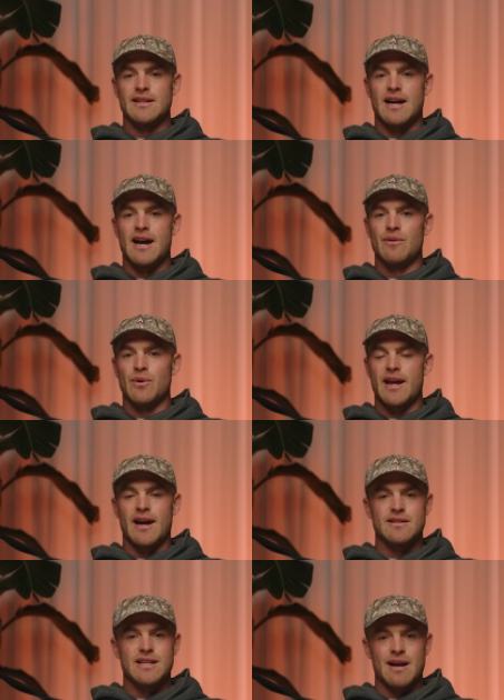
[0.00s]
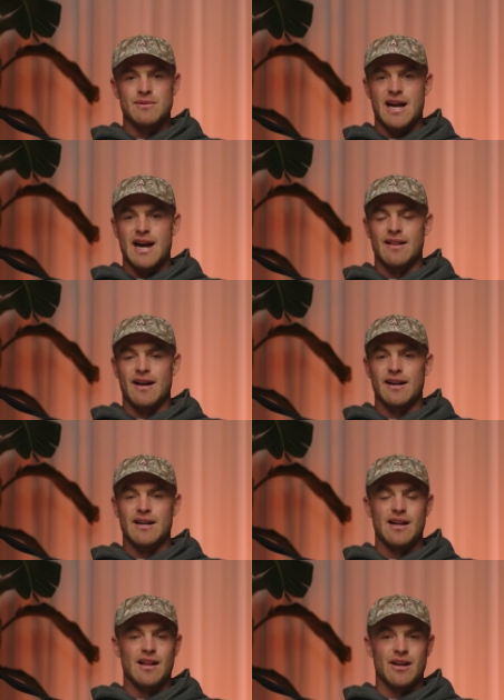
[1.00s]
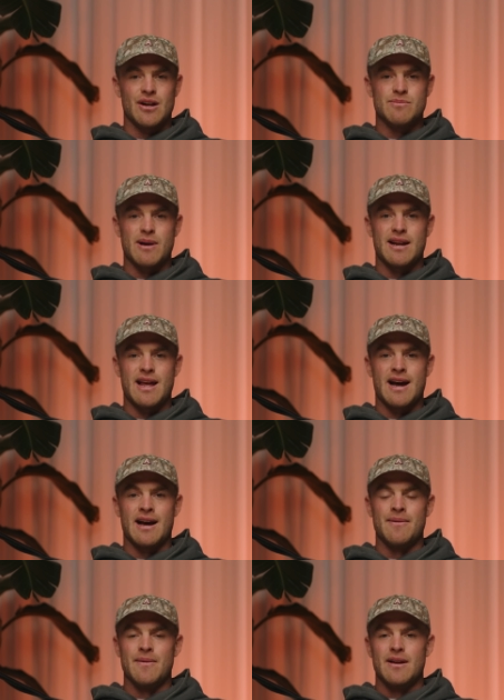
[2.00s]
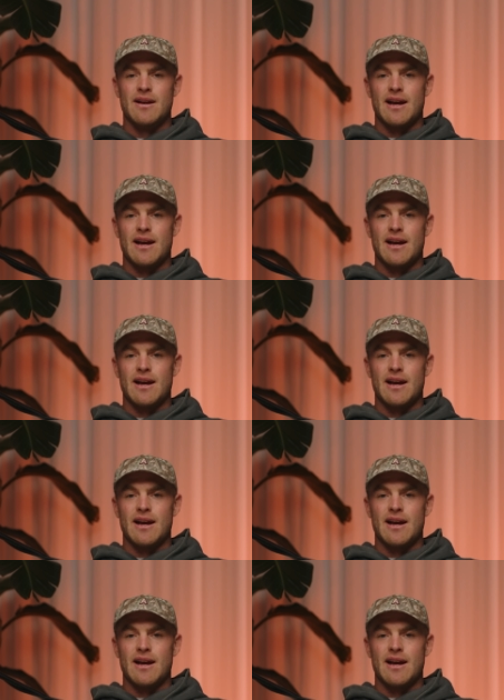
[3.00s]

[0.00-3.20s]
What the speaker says: it done without Sam Taylor. Cornelio's been out.